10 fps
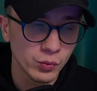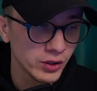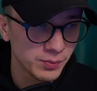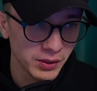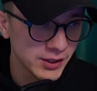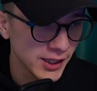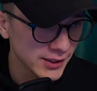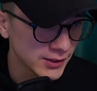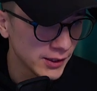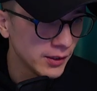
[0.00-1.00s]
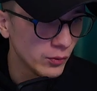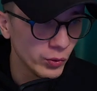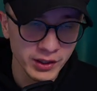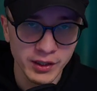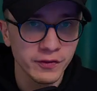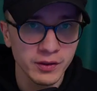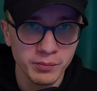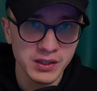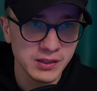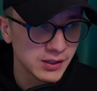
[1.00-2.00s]
we split tested with different
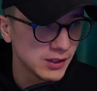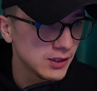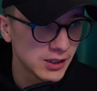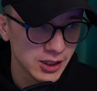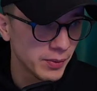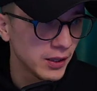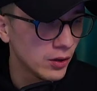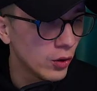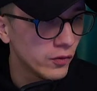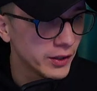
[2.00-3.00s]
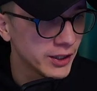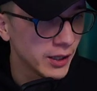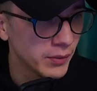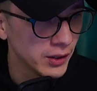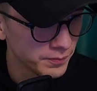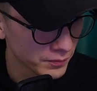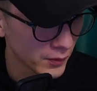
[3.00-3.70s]
businesses spent over 10 million